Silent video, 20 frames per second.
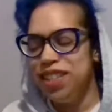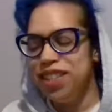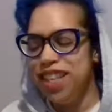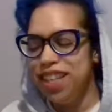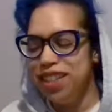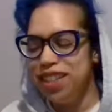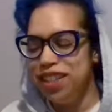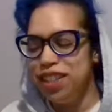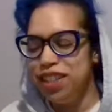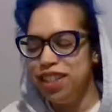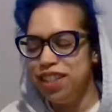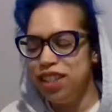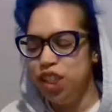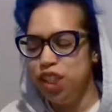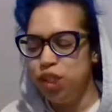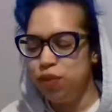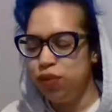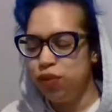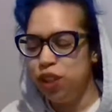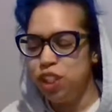like this
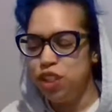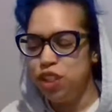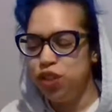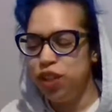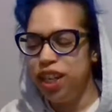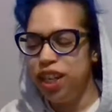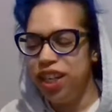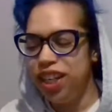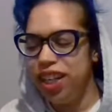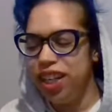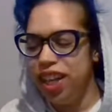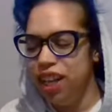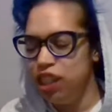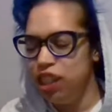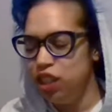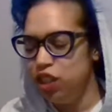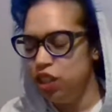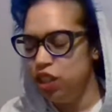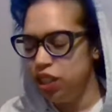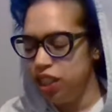frustrating
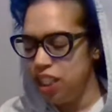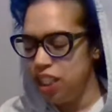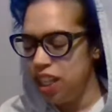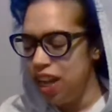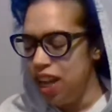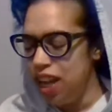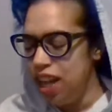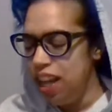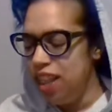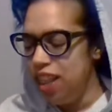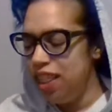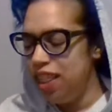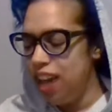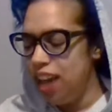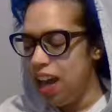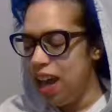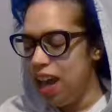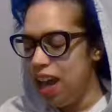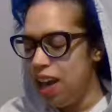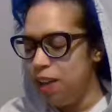energy
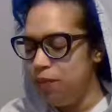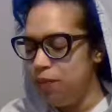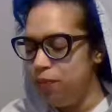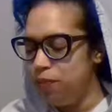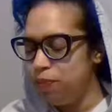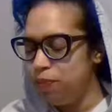that